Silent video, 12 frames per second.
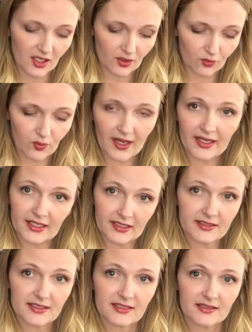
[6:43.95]
when
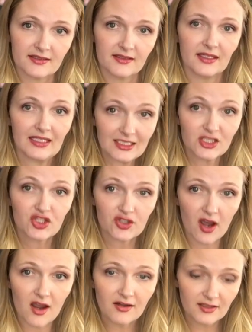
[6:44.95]
it's in
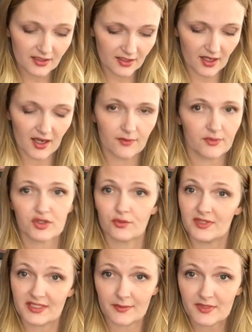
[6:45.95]
stock, which will
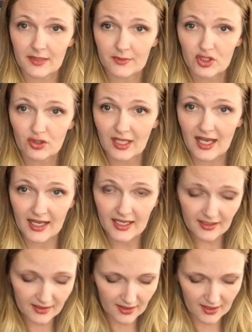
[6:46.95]
be sometime in July.